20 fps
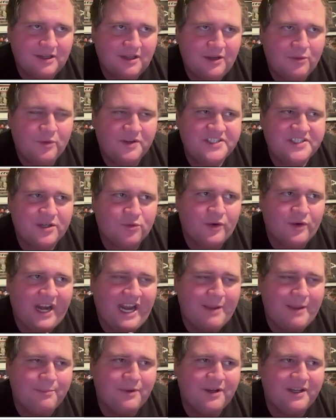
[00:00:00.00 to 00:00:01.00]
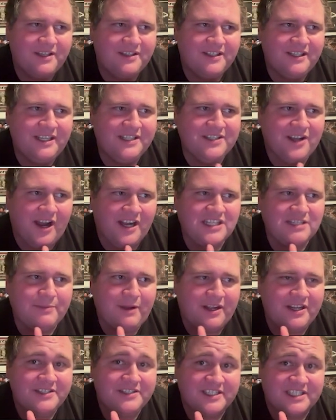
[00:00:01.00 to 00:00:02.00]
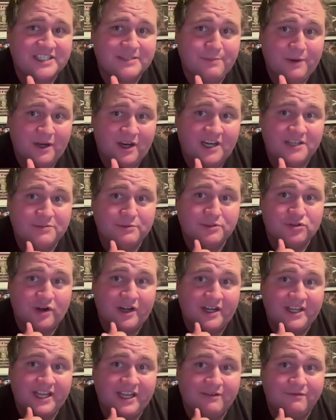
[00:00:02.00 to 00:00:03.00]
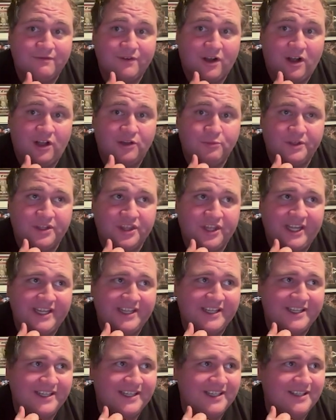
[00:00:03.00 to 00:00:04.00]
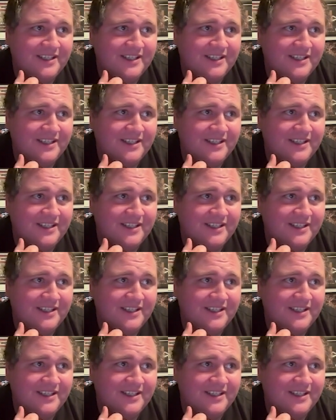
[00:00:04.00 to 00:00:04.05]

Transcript: It wasn't a rant, but he talked about his experience with trying to get involved with like